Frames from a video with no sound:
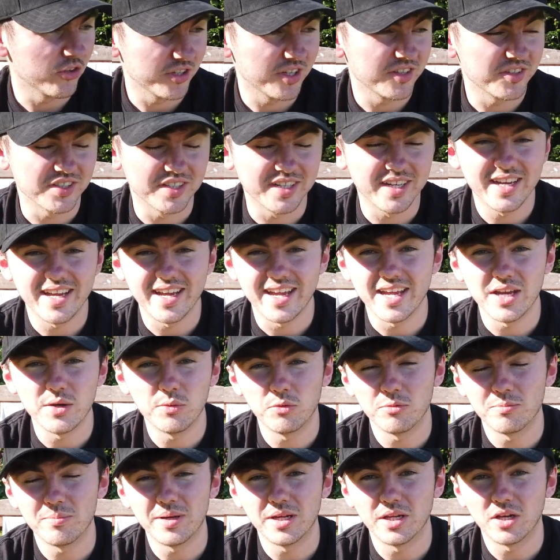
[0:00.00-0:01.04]
as a kit, it
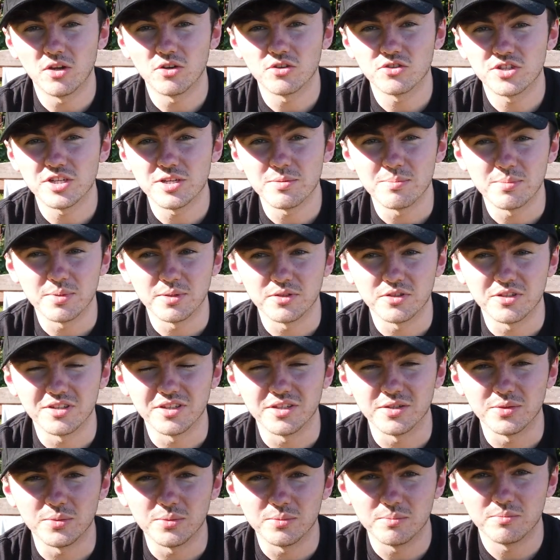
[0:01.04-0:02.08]
would be a lot cheaper to
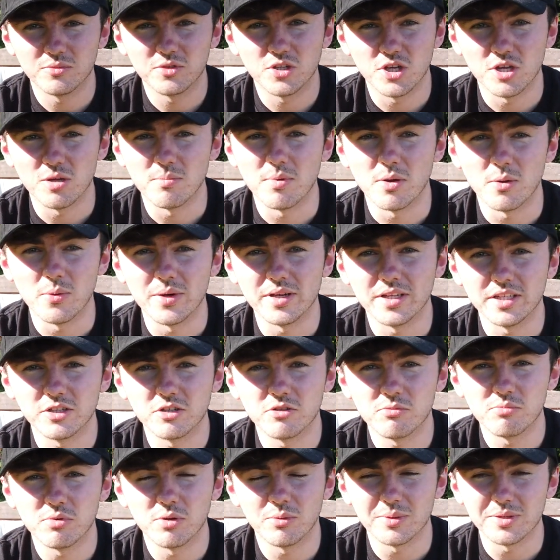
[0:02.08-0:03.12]
turbo it. You
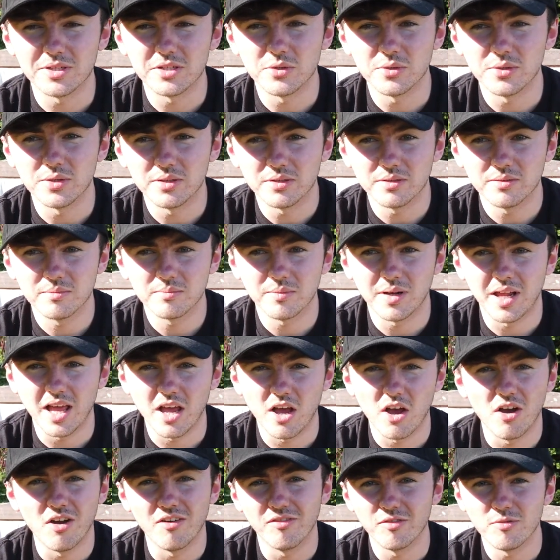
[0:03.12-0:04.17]
could probably do it like
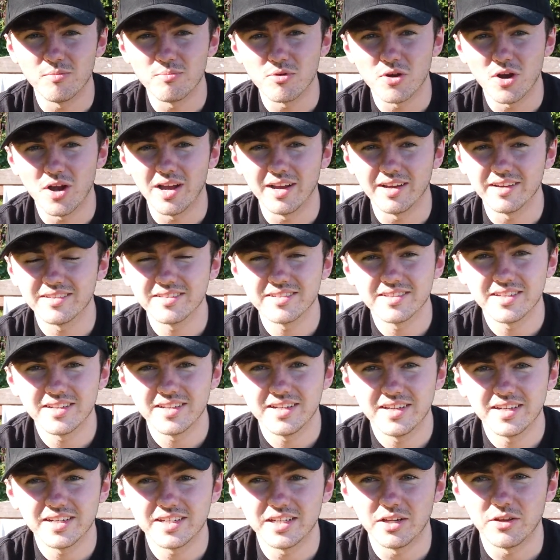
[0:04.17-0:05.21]
half the price.
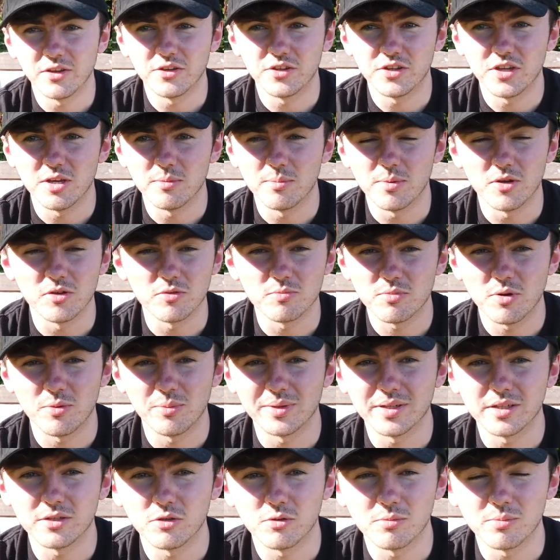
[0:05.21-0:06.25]
The turbo is
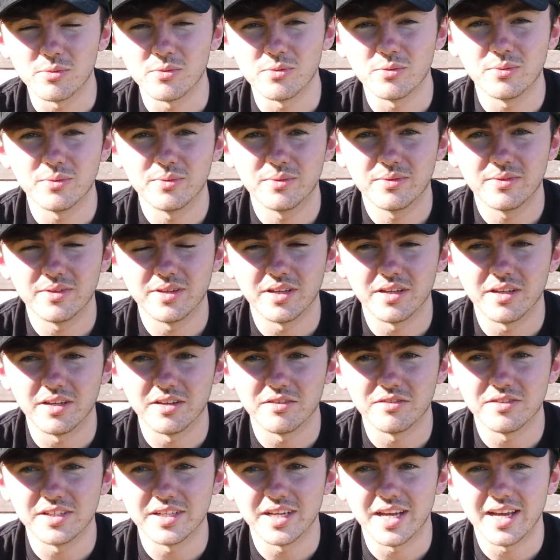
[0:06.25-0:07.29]
probably double
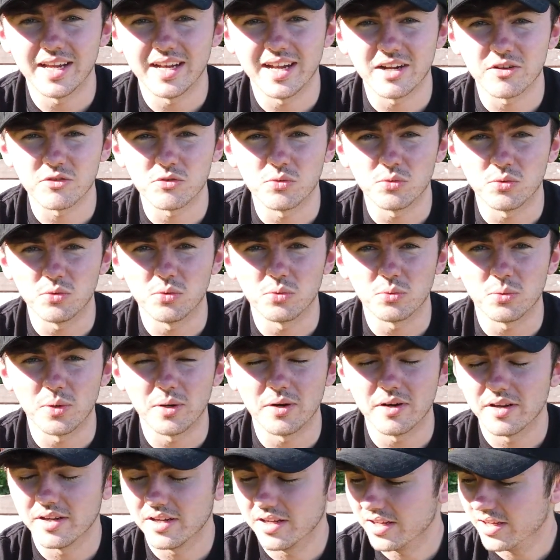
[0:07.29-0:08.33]
if you get an actual good
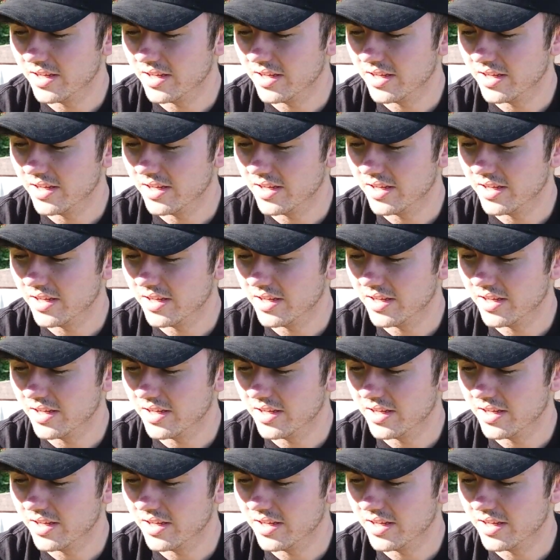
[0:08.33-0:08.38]
one.